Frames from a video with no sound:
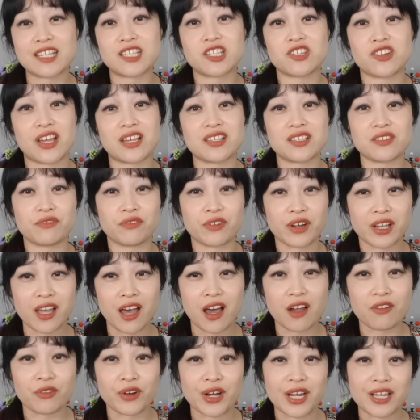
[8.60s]
chance of
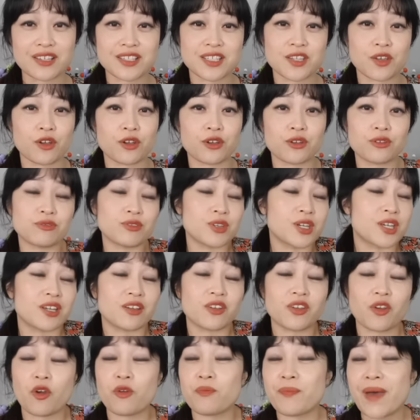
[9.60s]
recovering, so you can
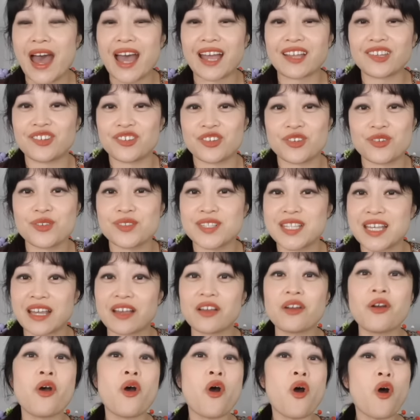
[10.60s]
go back to
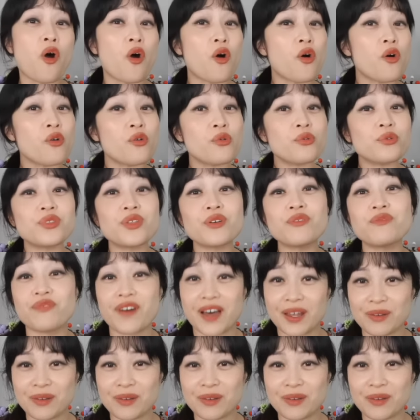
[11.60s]
using all the fun